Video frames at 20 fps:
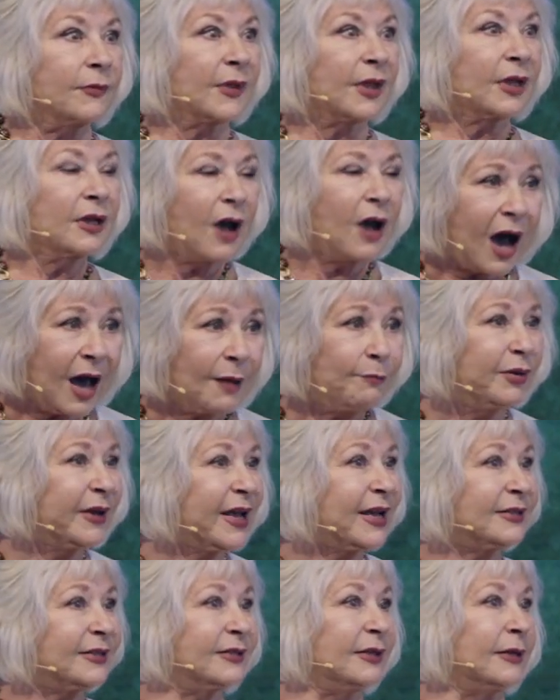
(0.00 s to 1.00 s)
God
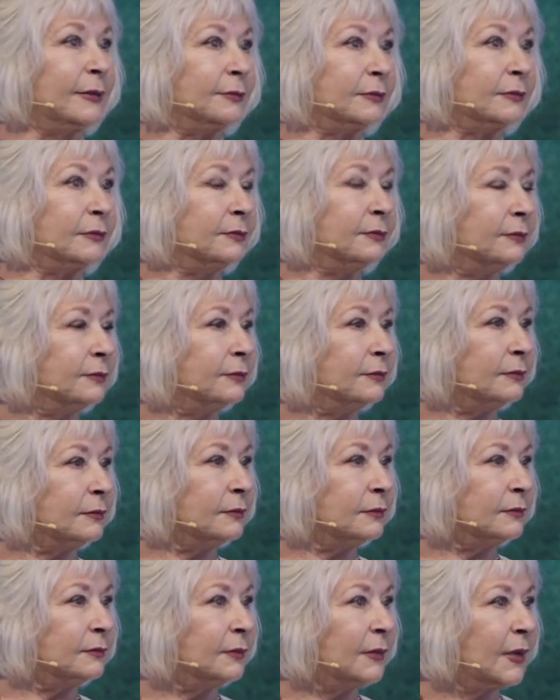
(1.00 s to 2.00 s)
bless them.
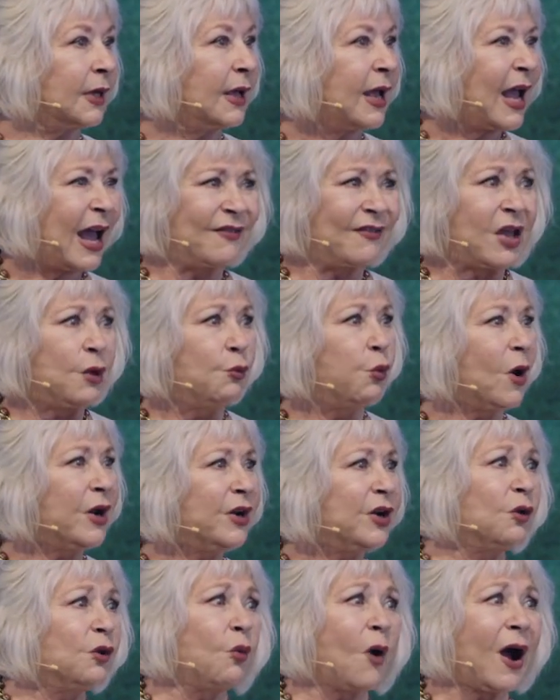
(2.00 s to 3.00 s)
And they
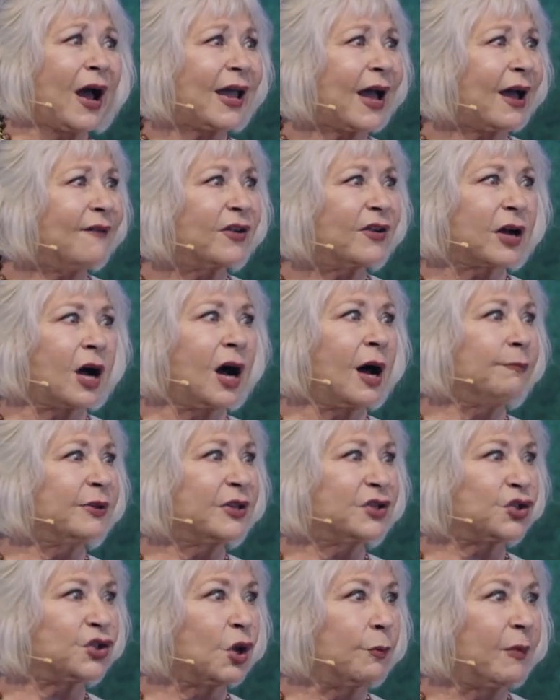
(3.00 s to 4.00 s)
wonder why I've
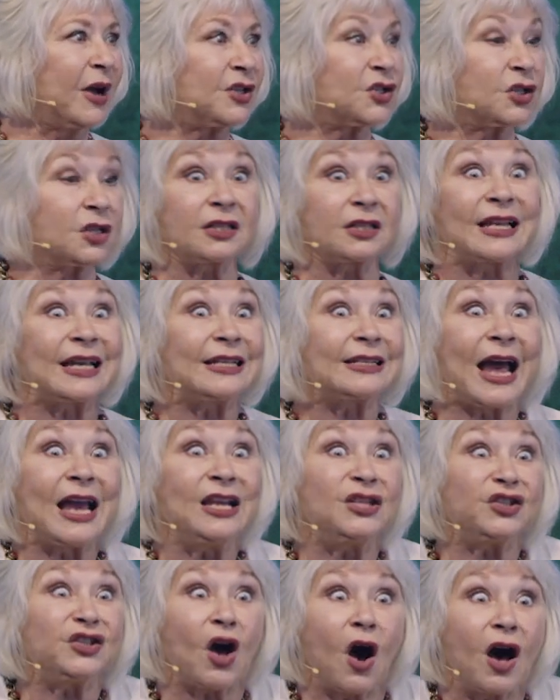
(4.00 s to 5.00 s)
accomplished so much because I
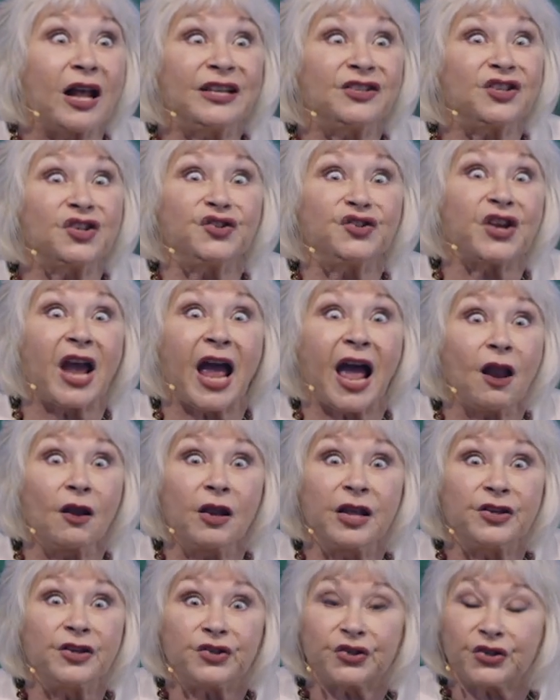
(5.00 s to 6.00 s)
saw it as a
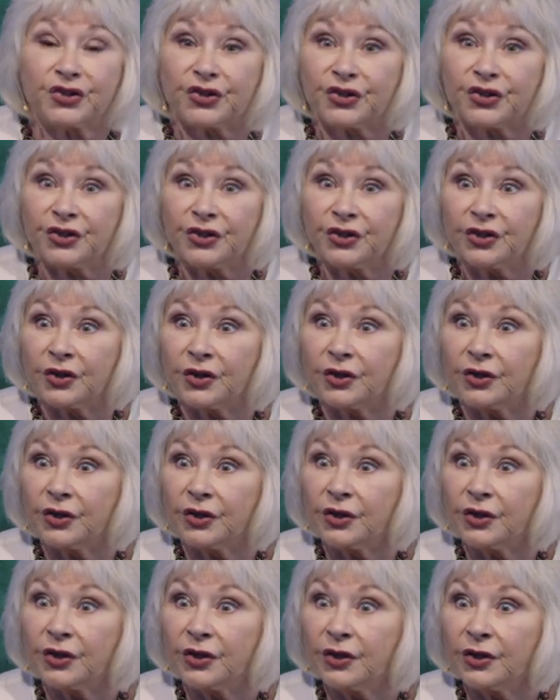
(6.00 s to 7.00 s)
challenge.
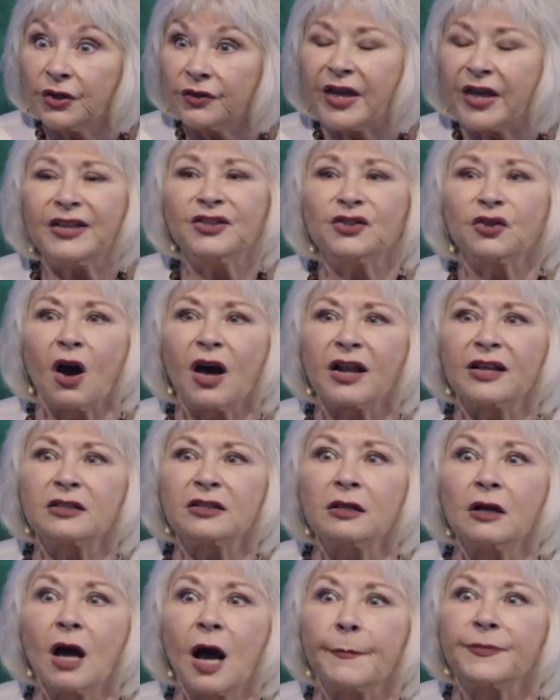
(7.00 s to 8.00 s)
They saw it as
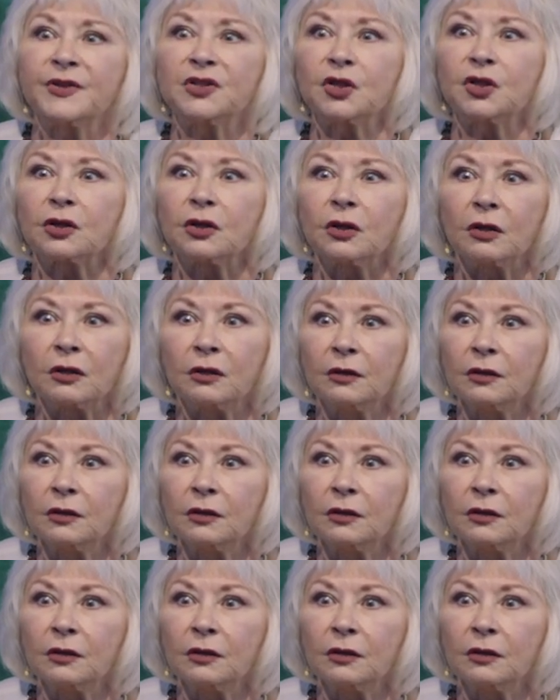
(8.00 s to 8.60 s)
an obstacle.